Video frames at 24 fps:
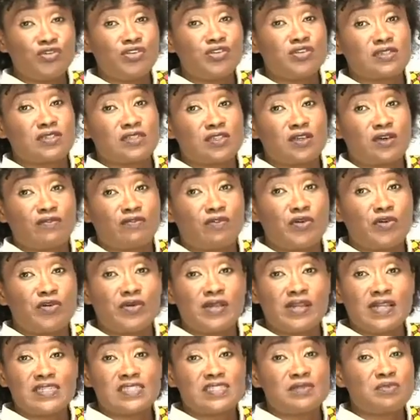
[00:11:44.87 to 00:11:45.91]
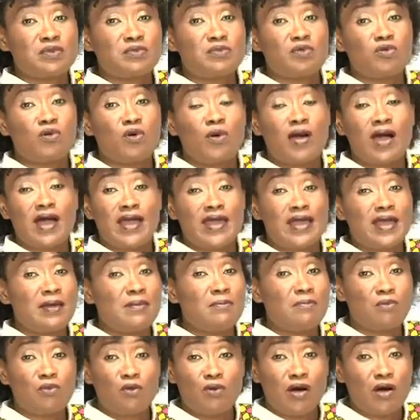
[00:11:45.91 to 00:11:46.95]
Know yourself. Or when I say
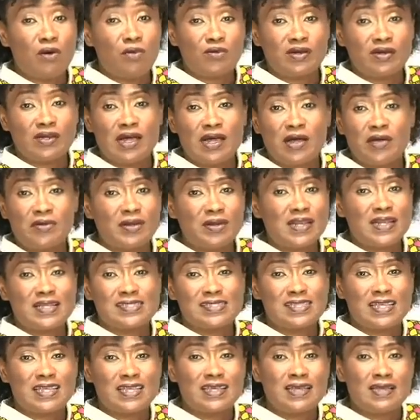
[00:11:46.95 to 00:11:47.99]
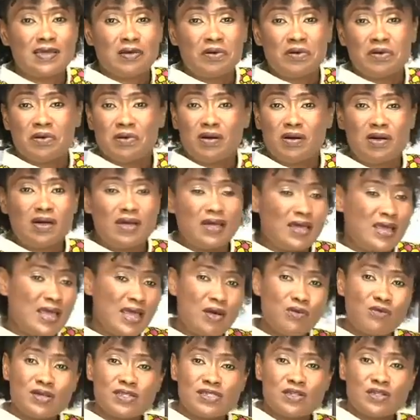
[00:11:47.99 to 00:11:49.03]
wow. Now when I say,
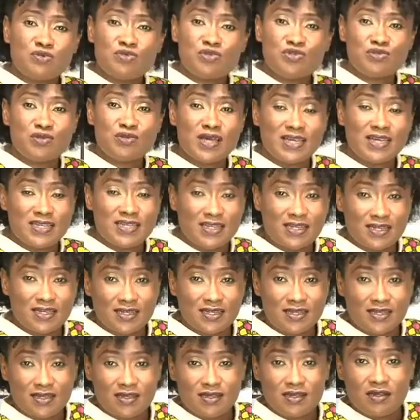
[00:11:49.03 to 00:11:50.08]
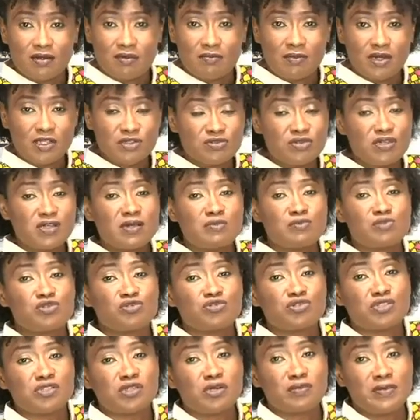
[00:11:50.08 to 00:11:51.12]
and what's the wisdom idea? But on
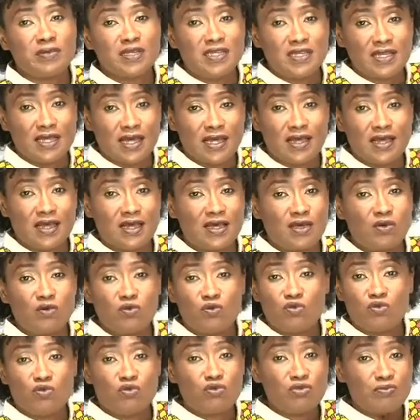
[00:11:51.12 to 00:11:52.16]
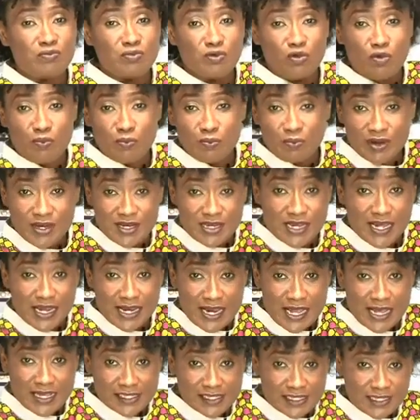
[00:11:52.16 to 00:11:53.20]
social media. Oh, penny
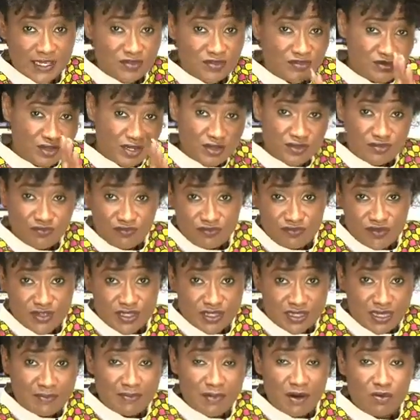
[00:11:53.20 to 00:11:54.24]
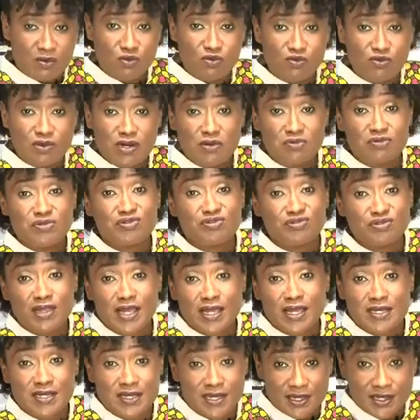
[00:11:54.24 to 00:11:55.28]
and I see a piece amount. When I push
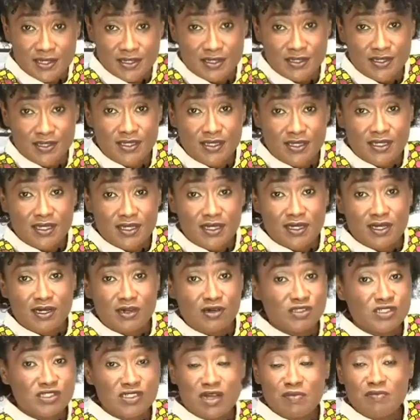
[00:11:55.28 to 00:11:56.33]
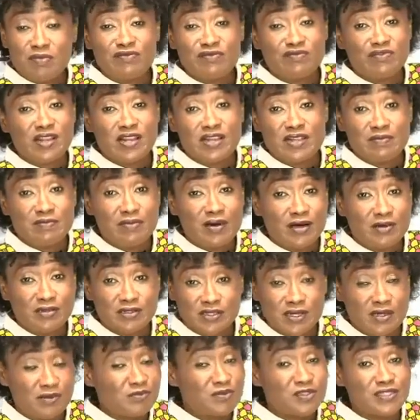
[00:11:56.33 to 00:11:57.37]
idea. Or can be fairly
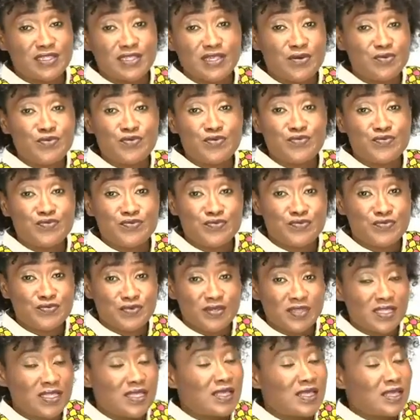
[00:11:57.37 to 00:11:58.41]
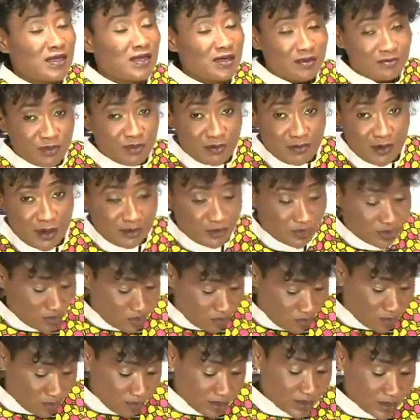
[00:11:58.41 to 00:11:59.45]
bad. Can see you? If I'm
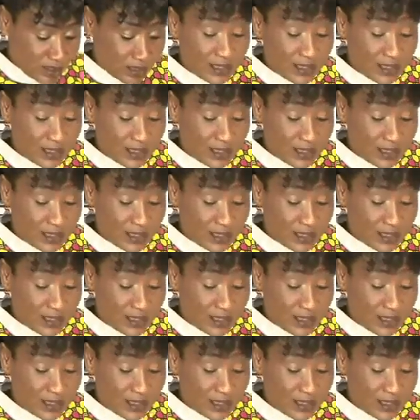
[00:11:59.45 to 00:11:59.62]
choke.